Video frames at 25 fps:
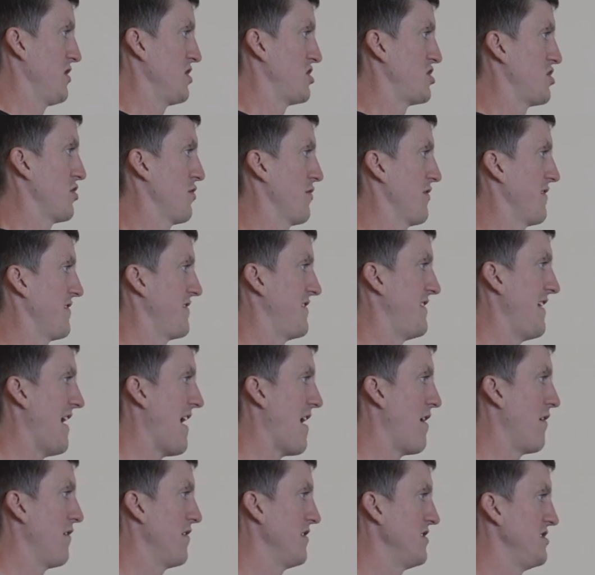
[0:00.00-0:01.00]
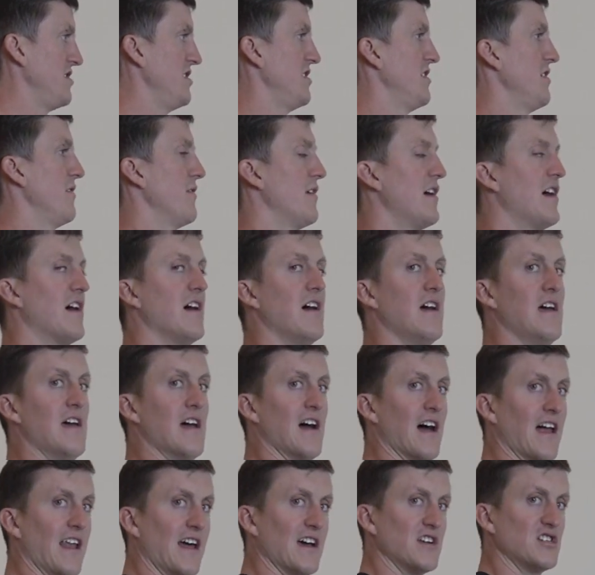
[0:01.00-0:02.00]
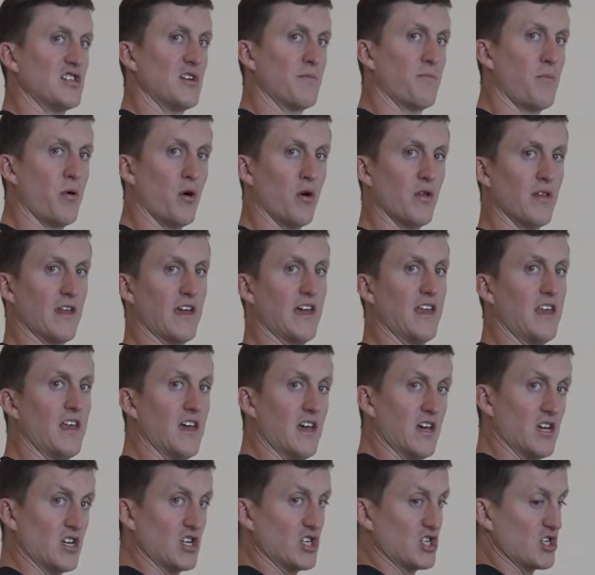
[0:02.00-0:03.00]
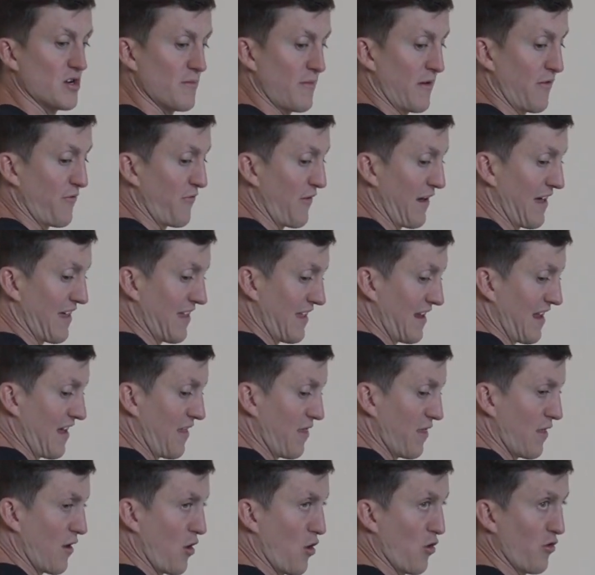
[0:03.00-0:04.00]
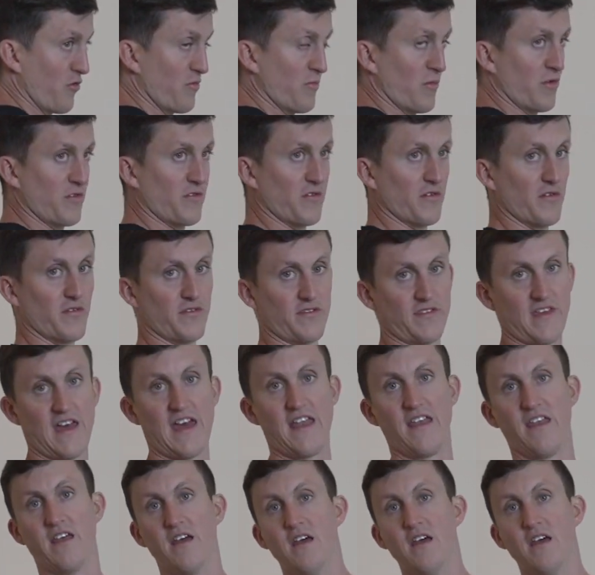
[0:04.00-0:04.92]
your shoulders down as you do it. And as you're pulling, you should be feeling it in those muscles then.